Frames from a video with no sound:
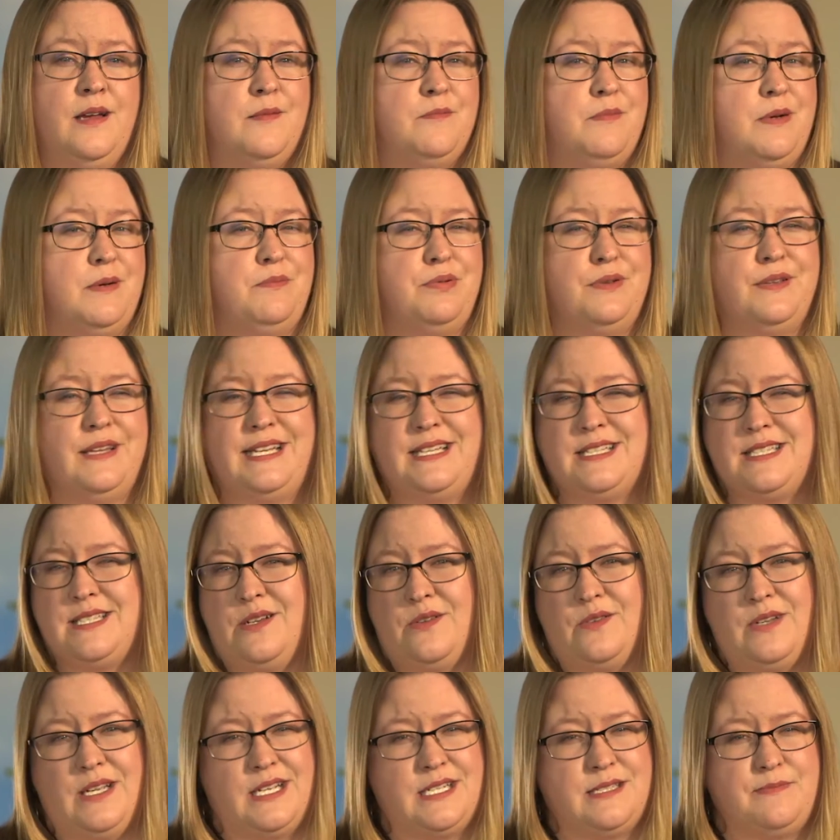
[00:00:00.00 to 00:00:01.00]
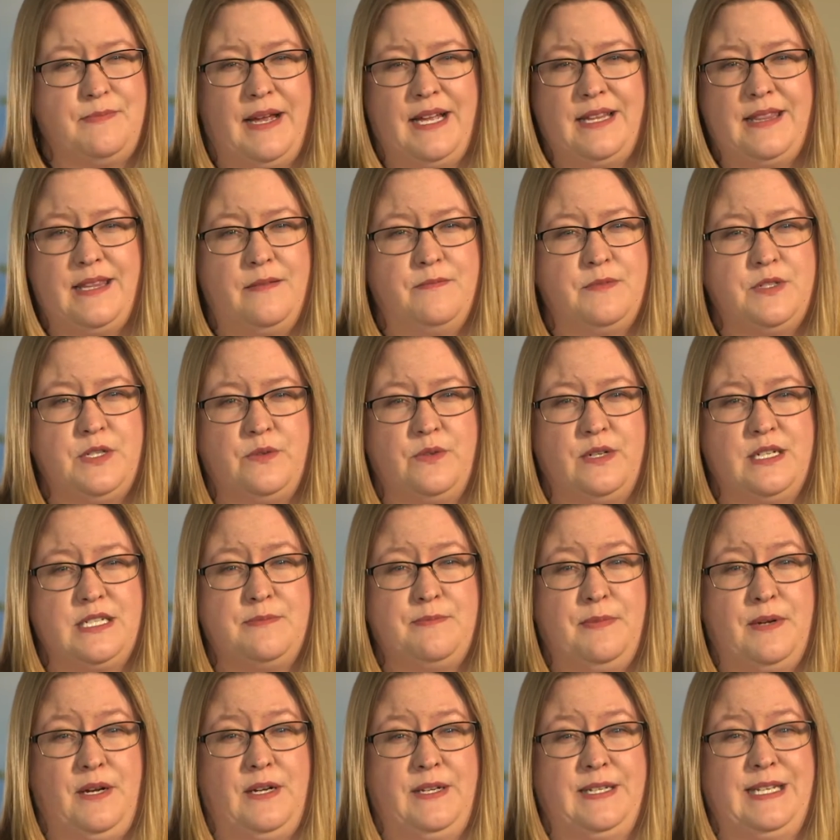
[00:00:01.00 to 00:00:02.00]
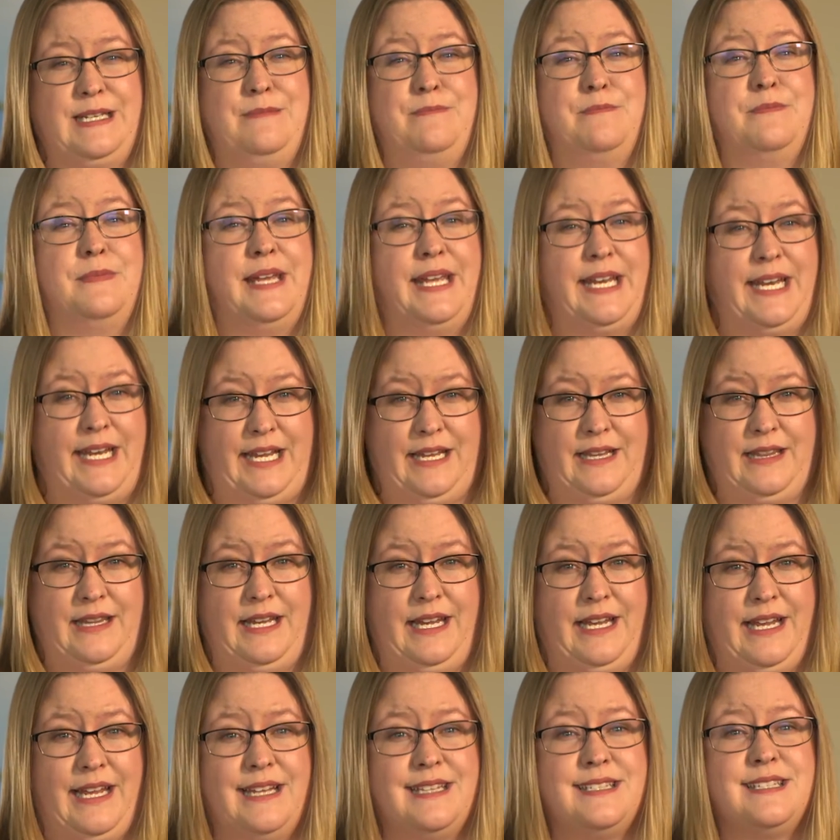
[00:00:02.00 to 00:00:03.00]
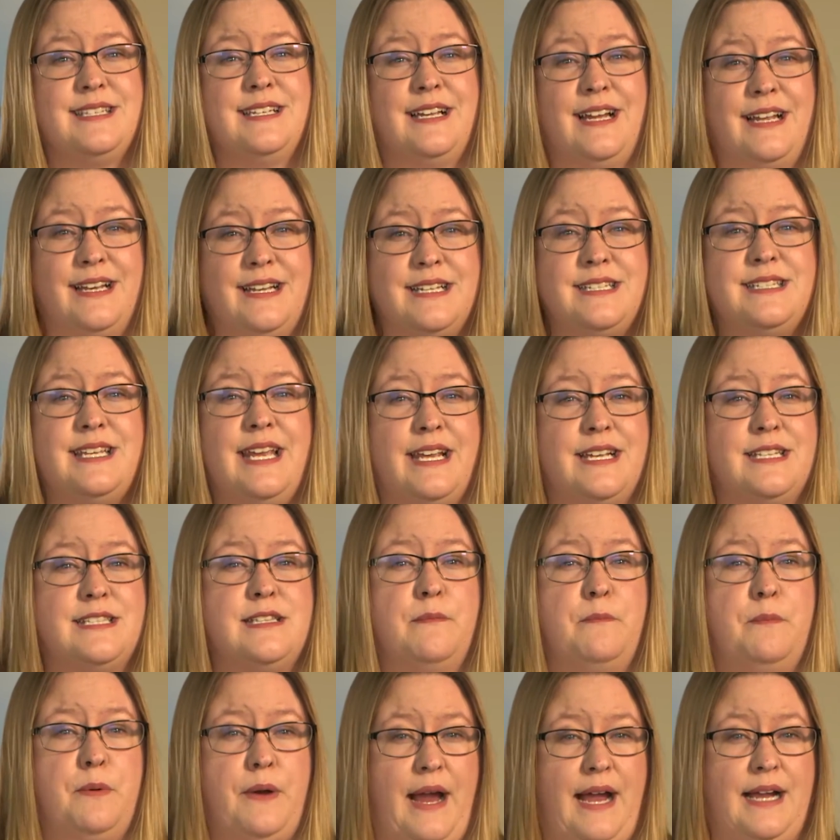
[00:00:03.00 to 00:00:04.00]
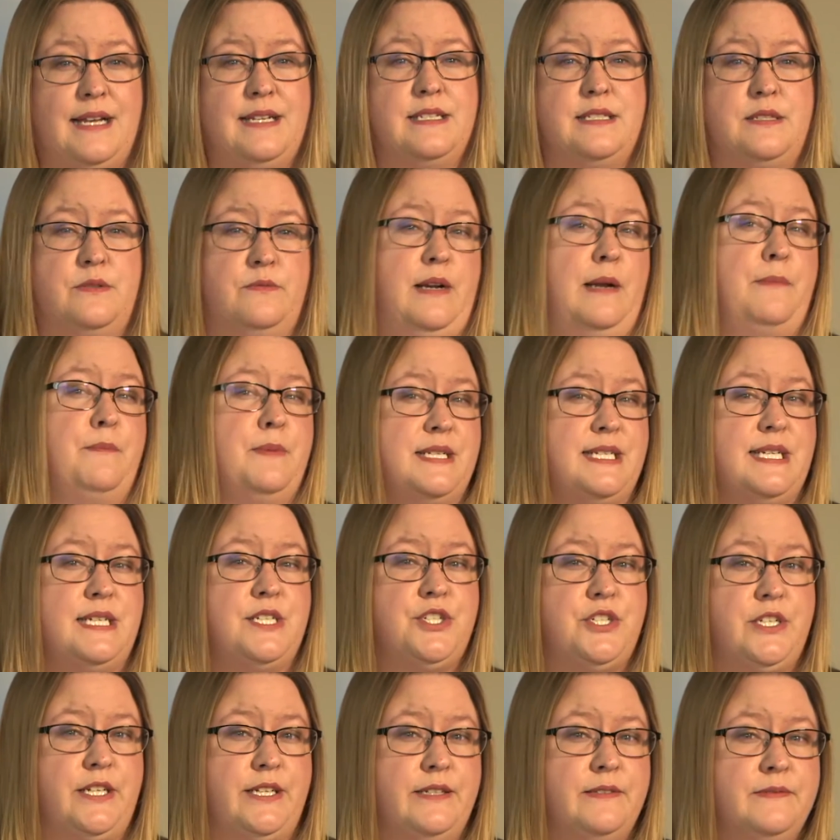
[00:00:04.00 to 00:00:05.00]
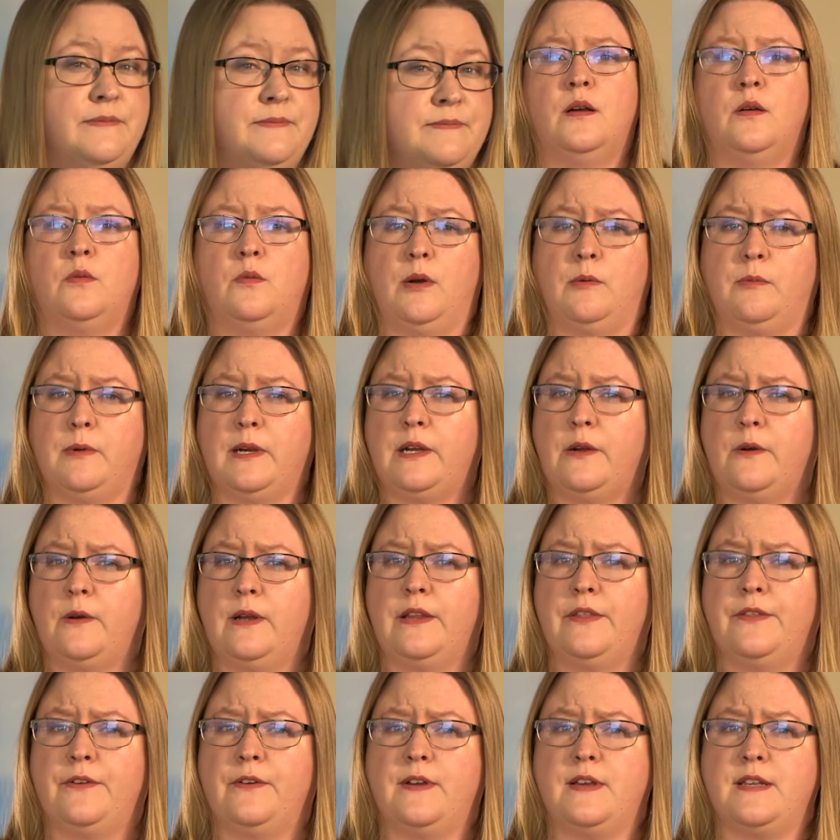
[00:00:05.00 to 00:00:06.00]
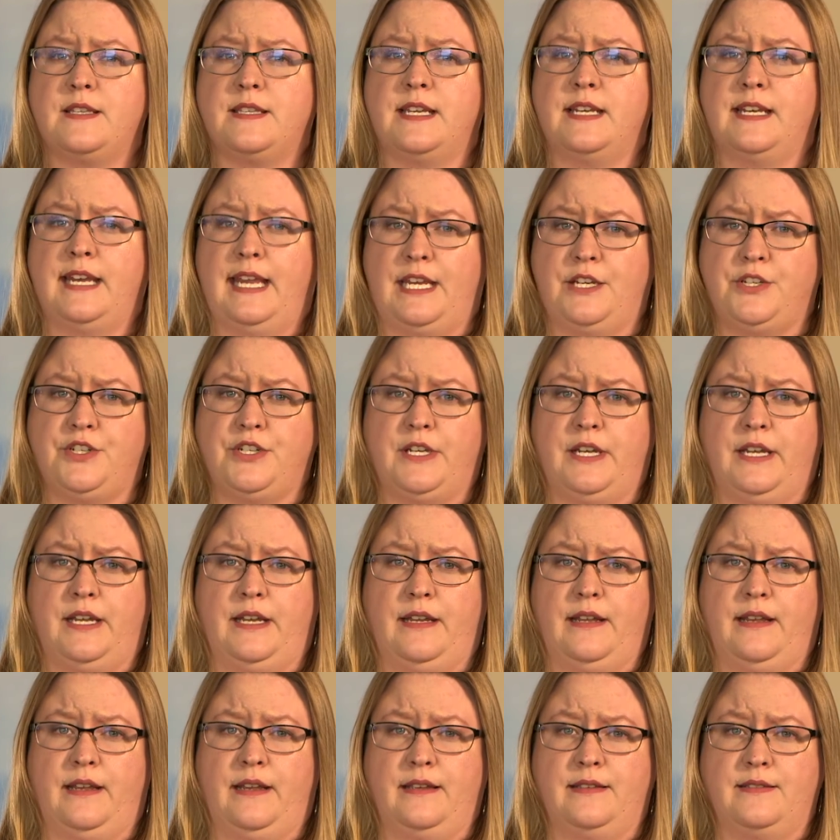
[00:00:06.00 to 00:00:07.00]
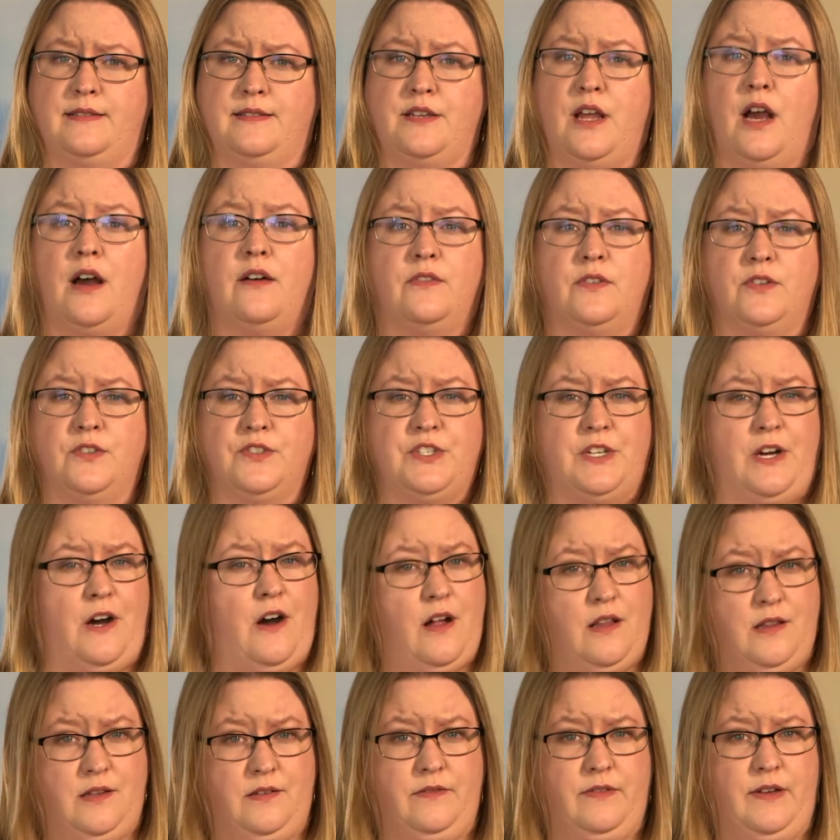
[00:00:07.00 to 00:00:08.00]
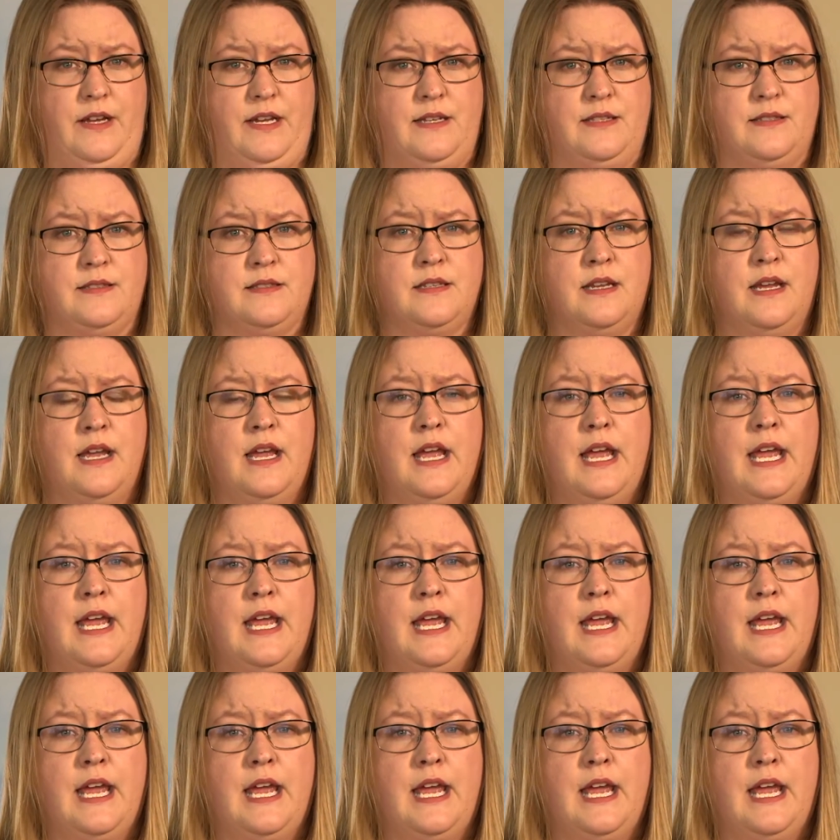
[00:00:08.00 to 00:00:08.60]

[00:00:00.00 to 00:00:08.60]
But please don't expect them to respond immediately. It's gonna take some practice and repetition. What we're going through as a nation is novel to all of us.